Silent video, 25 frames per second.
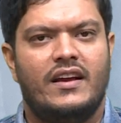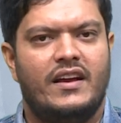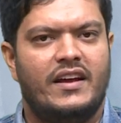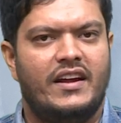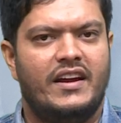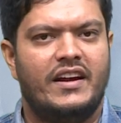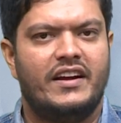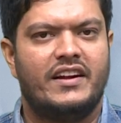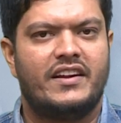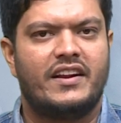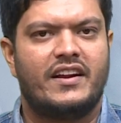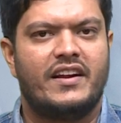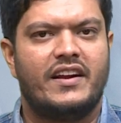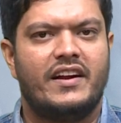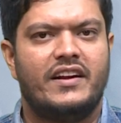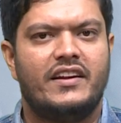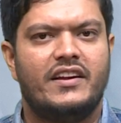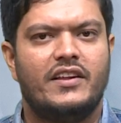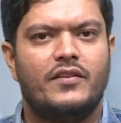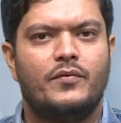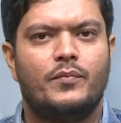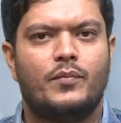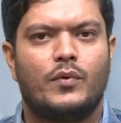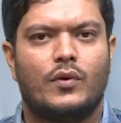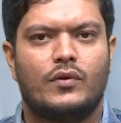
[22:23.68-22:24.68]

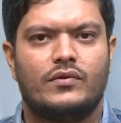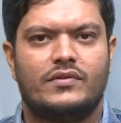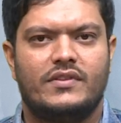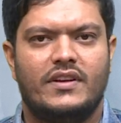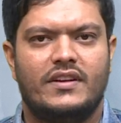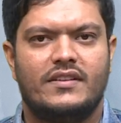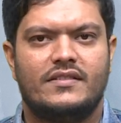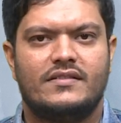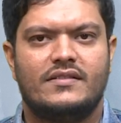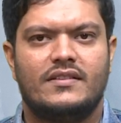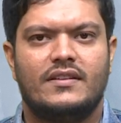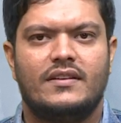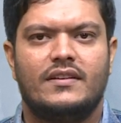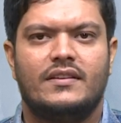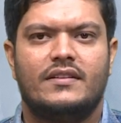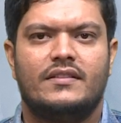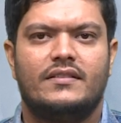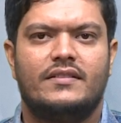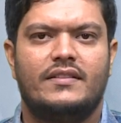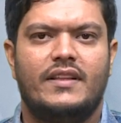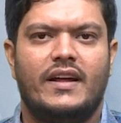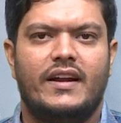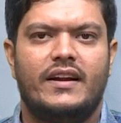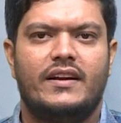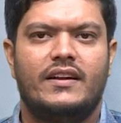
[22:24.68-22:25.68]
iterative process
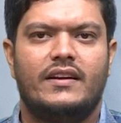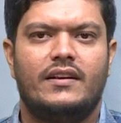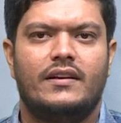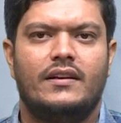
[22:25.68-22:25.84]
that